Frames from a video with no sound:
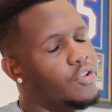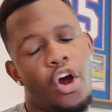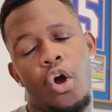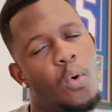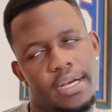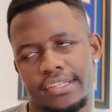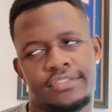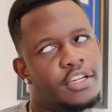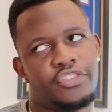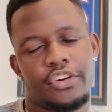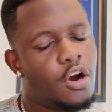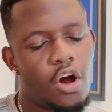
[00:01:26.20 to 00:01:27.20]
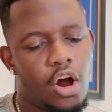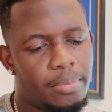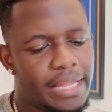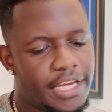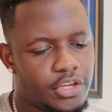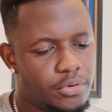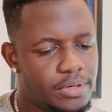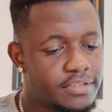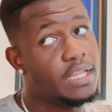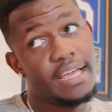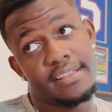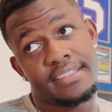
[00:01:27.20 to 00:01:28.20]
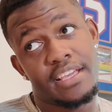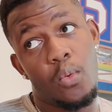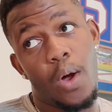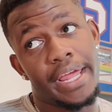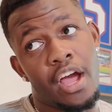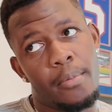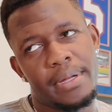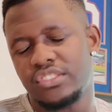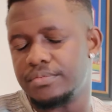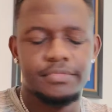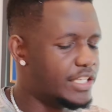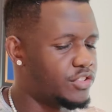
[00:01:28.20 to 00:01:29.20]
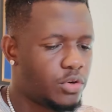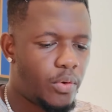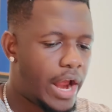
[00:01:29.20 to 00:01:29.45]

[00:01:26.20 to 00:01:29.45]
No one is touching our all-black unis. Let us get white helmets, it's a